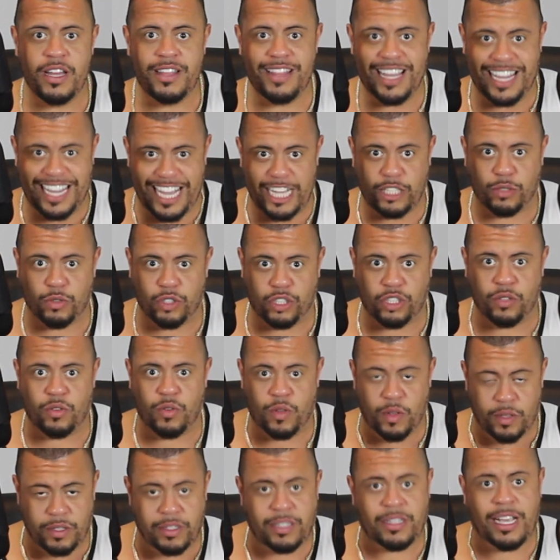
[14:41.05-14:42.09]
then guess what's
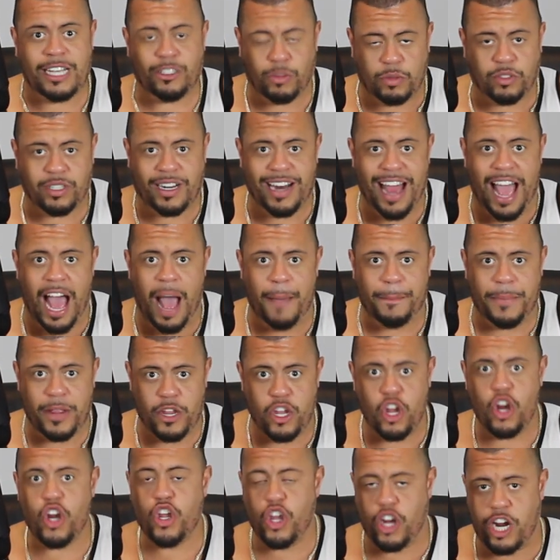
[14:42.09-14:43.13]
going to
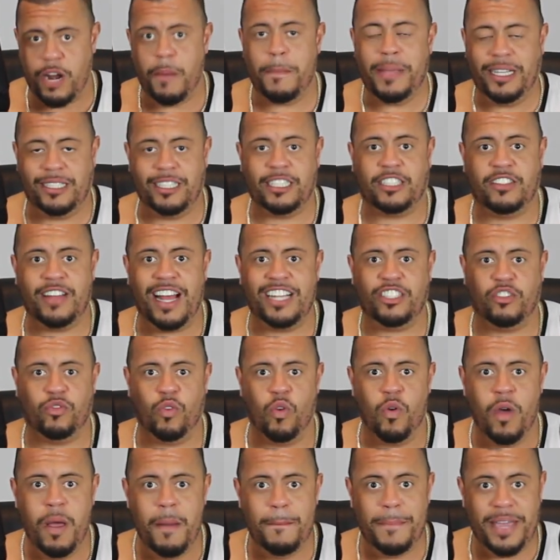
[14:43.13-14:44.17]
happen? You're going to be
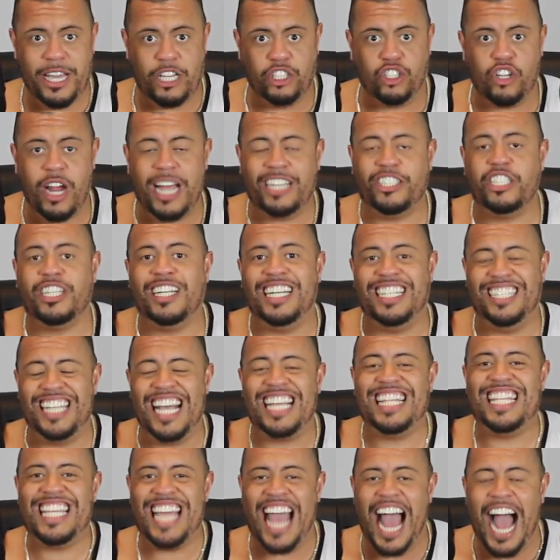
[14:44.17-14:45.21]
successful because you're actually going to
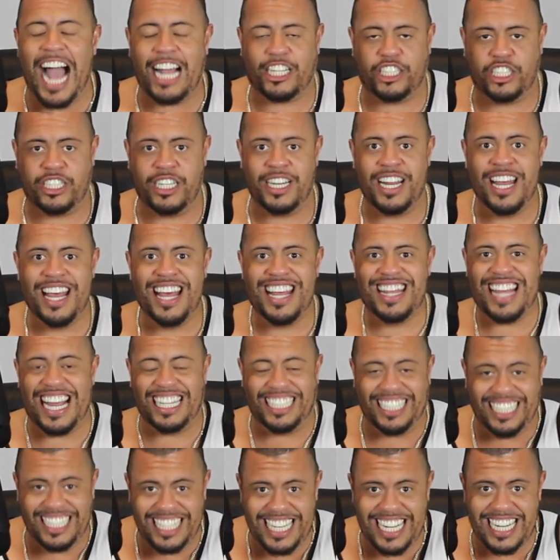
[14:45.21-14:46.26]
take the action
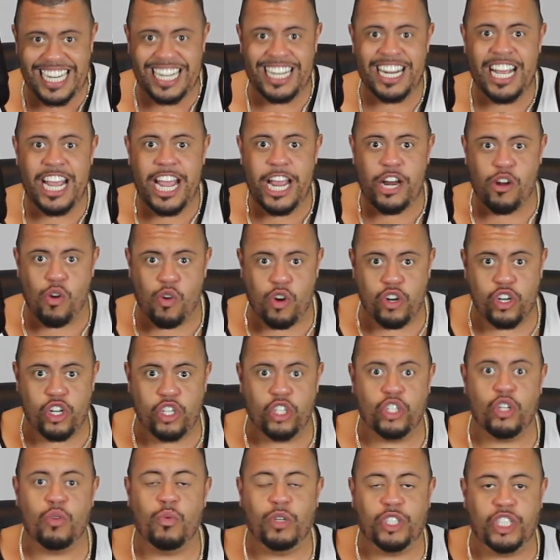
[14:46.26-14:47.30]
that's needed in order to
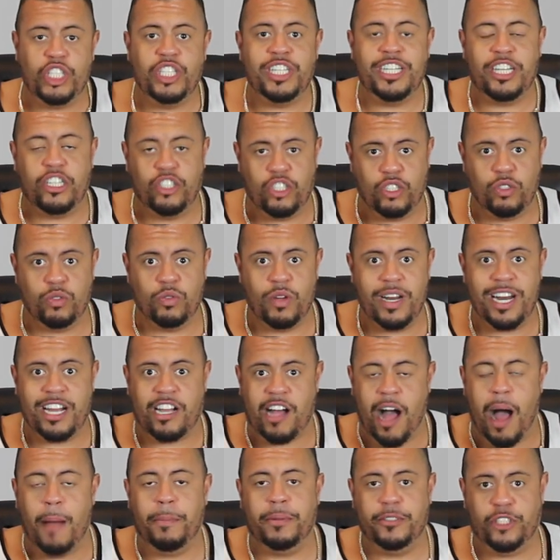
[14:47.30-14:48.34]
do what you need to do and
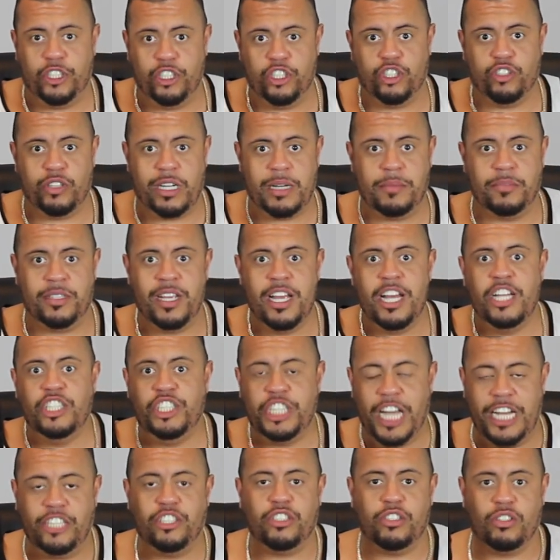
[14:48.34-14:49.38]
accomplish your dreams,
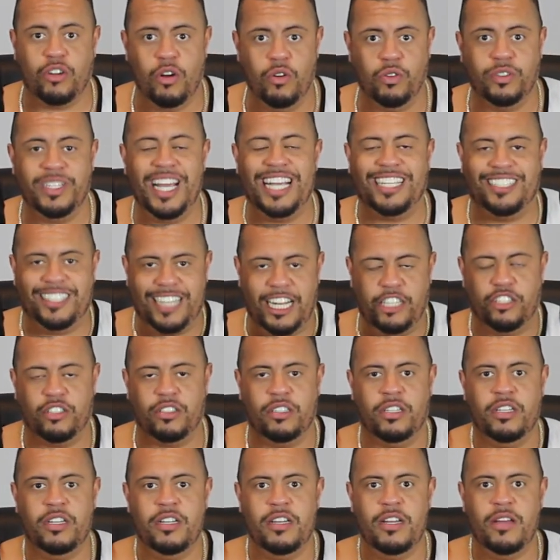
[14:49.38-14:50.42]
chase your goals,
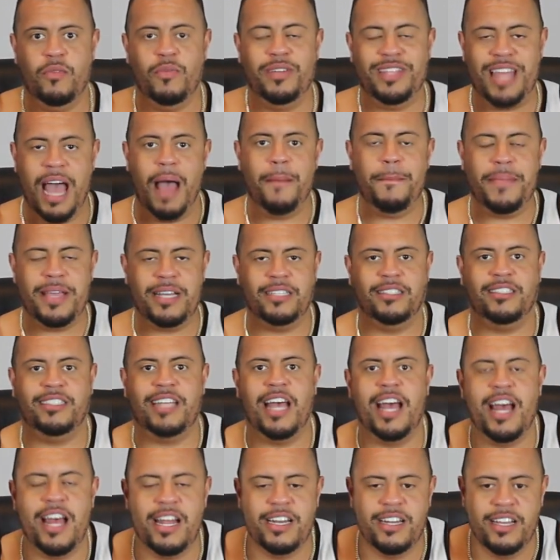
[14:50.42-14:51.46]
etc. With that being
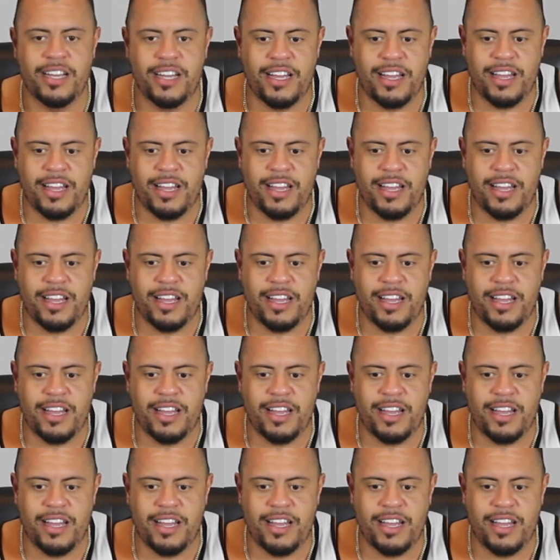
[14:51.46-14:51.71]
said,